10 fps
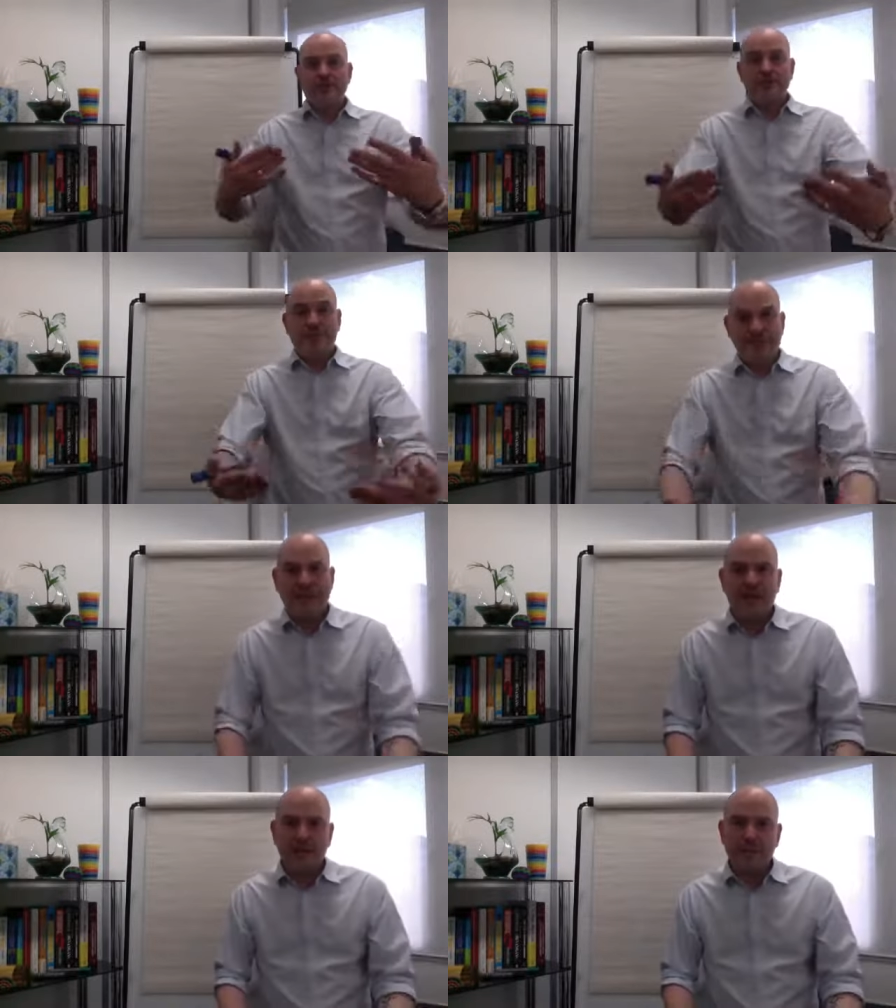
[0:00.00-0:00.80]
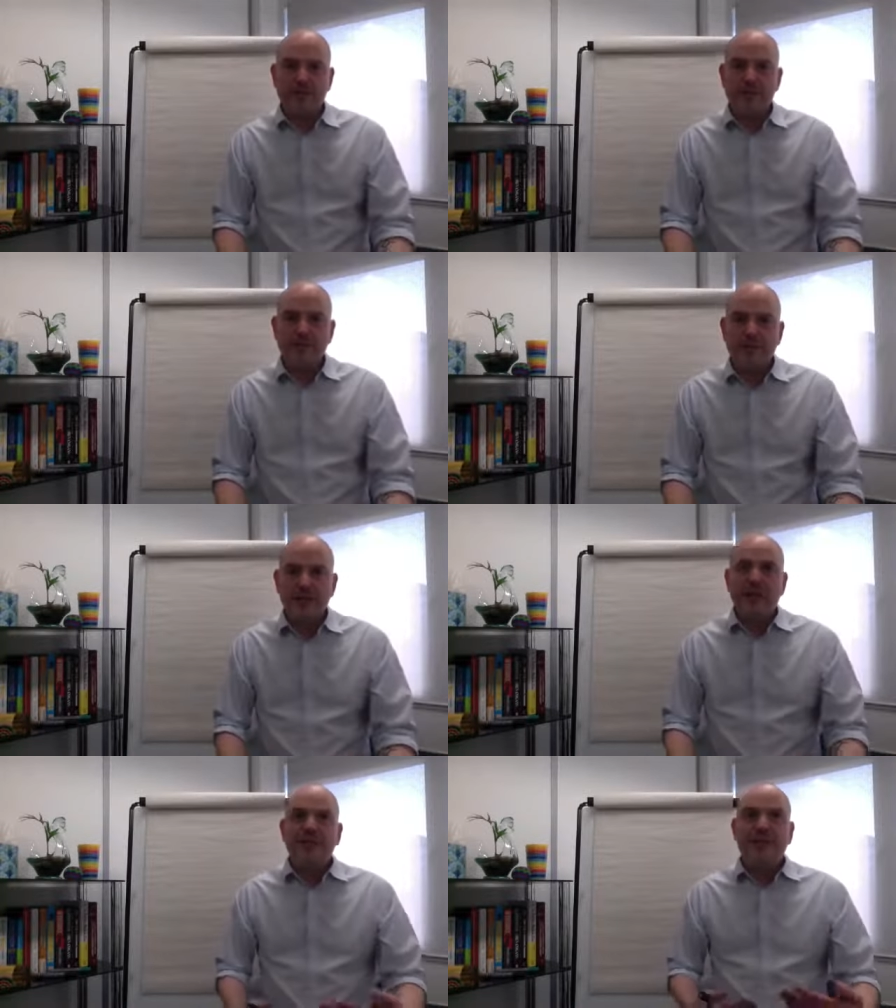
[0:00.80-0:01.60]
themselves,
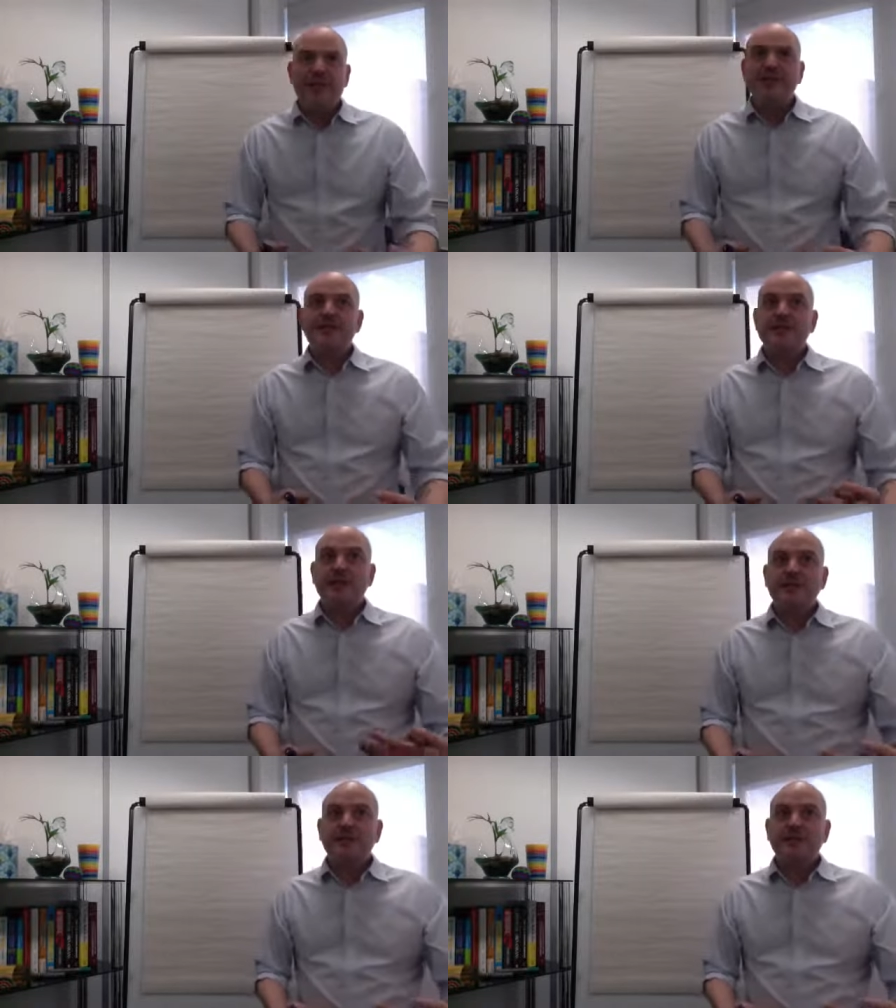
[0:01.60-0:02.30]
they then start